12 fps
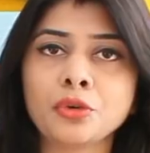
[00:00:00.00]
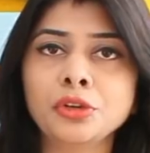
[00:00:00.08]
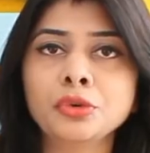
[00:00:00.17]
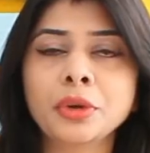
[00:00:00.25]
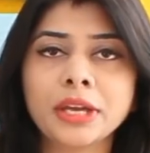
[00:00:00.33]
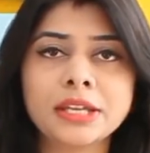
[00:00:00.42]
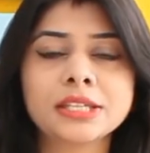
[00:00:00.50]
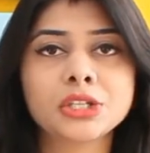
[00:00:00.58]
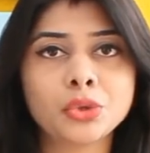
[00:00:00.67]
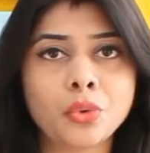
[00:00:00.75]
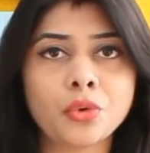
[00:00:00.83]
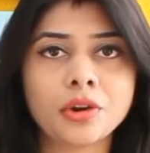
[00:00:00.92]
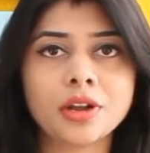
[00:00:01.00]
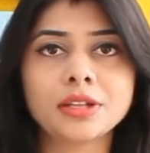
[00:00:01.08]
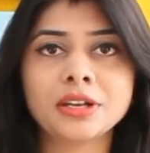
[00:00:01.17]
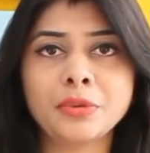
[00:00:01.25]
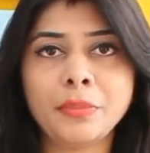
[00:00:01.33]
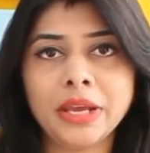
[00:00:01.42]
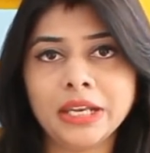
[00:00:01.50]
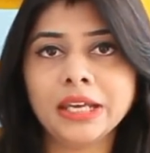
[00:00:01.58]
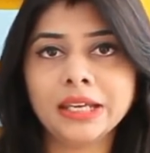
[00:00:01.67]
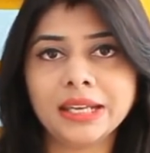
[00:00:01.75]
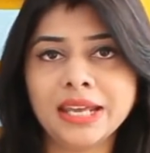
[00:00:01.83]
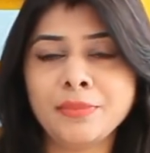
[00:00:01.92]
you can store the remaining
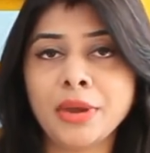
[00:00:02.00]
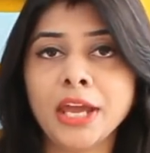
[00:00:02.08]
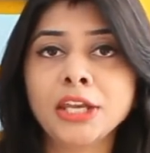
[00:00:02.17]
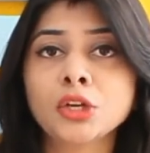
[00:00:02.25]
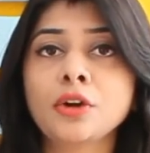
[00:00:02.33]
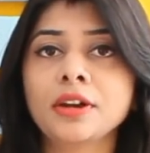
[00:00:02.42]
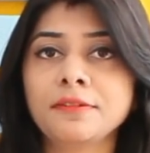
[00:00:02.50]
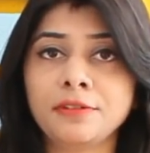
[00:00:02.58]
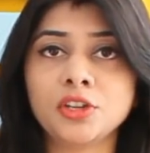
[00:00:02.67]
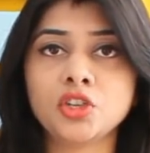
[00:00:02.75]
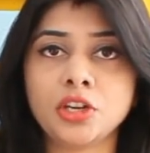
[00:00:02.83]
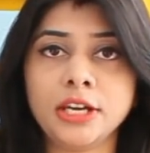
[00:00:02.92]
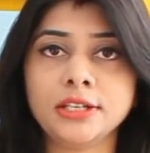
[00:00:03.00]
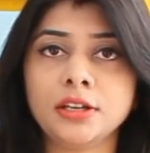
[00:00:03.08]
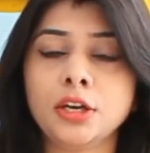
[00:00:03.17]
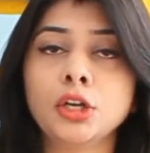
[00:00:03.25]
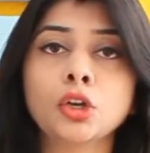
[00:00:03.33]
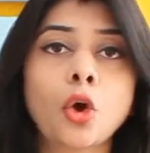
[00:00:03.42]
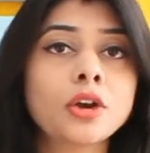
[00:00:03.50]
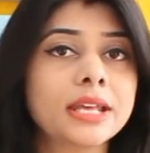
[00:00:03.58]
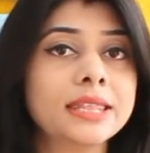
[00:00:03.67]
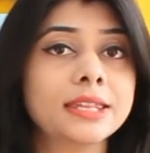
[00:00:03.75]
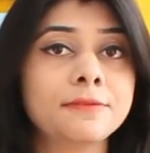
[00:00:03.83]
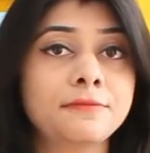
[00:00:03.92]
cream in your refrigerator, not
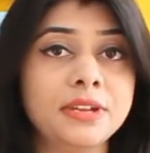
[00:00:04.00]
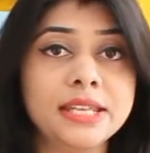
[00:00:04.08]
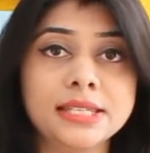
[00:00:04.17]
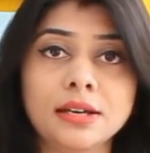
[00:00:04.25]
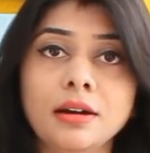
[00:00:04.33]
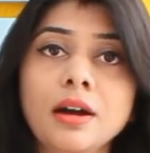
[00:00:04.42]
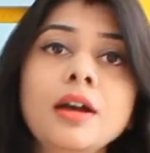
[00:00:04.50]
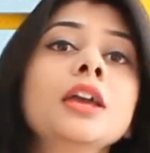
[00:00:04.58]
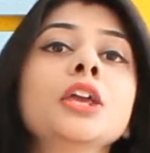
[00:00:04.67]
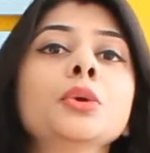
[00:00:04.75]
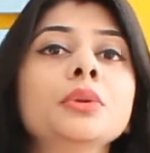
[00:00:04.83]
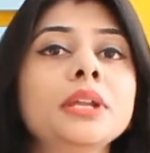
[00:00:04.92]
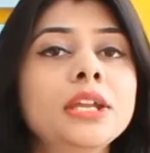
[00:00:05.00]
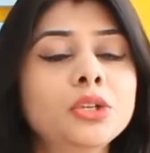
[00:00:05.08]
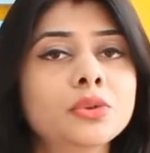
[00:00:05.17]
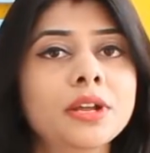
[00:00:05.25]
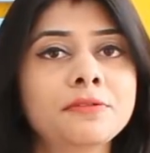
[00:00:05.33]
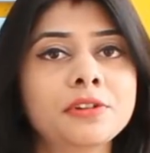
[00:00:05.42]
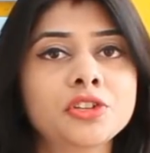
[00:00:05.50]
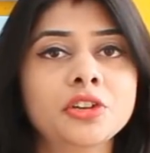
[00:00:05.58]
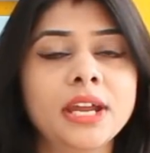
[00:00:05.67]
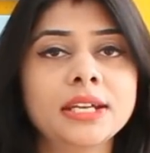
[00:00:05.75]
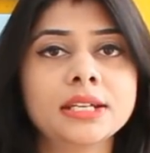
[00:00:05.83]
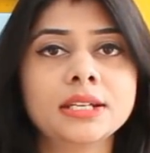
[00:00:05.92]
in the freezer. You need to
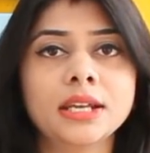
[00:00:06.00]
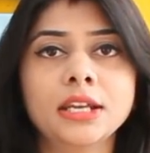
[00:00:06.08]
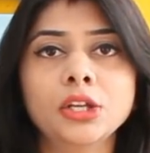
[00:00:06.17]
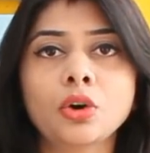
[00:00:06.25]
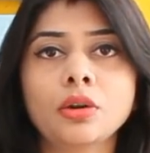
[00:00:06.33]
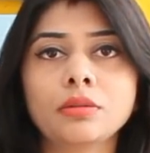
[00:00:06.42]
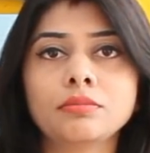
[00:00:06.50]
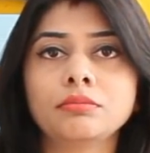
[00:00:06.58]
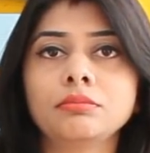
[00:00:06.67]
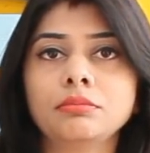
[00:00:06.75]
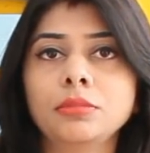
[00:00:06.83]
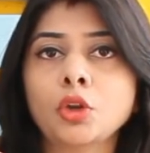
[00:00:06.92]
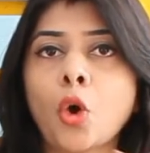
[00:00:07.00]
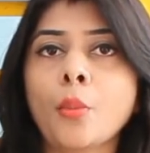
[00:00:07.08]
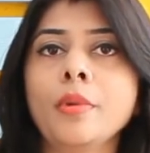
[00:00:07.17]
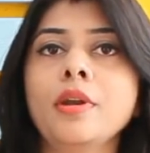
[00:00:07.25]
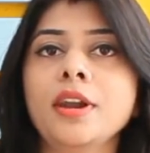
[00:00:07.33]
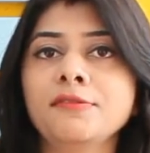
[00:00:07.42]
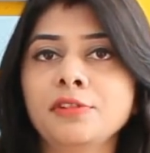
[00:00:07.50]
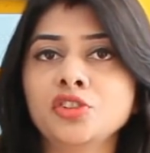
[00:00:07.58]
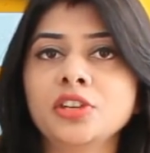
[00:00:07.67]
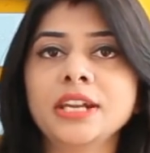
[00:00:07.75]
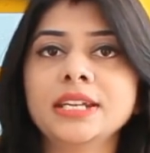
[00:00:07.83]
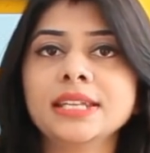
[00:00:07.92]
refrigerate it in your normal
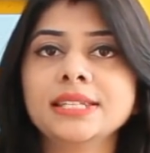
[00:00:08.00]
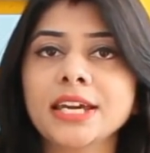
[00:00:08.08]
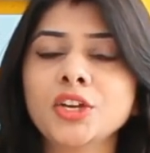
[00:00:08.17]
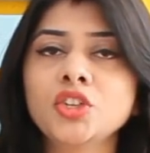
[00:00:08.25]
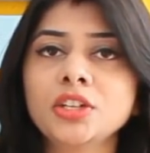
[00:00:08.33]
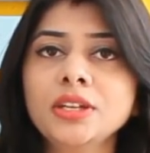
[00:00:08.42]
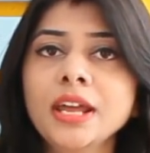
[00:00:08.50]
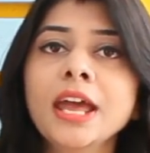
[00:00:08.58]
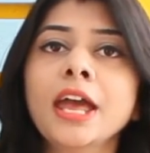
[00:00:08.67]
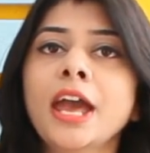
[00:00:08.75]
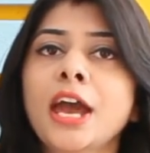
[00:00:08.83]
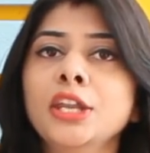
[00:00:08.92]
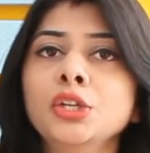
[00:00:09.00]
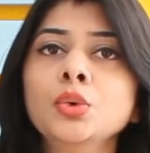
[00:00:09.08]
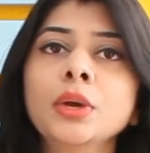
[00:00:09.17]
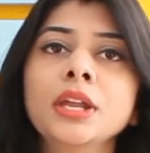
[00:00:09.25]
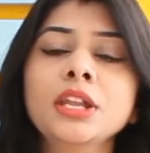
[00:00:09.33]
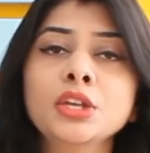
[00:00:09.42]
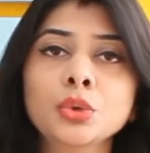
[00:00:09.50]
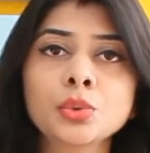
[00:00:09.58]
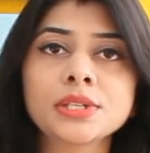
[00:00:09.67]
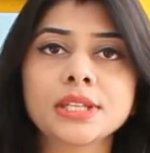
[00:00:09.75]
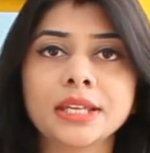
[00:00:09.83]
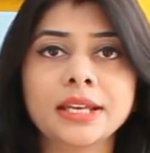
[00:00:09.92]
refrigerator section, and you can
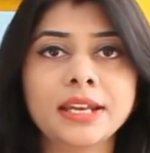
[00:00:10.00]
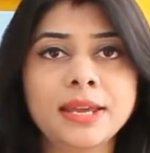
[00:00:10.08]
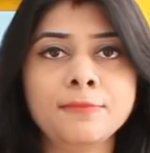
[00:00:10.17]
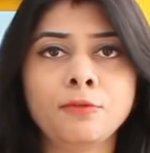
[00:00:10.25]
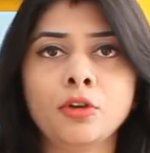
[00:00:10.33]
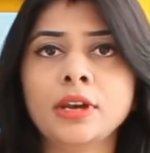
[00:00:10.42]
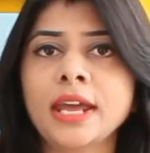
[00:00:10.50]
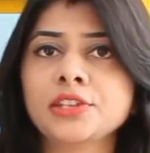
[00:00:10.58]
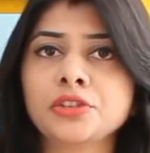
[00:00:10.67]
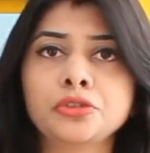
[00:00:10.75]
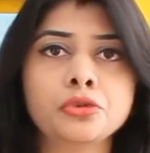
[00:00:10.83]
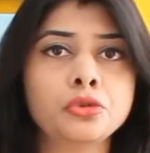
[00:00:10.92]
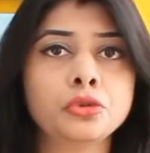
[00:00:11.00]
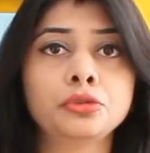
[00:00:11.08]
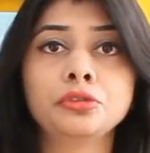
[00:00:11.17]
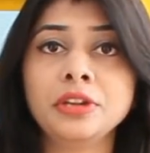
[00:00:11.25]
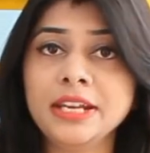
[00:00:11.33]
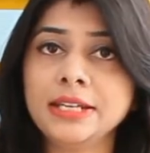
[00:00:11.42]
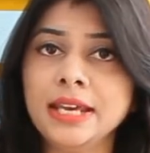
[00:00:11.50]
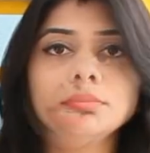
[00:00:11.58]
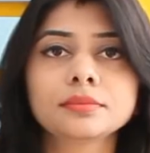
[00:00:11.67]
use the cream for next 2 to 3 days.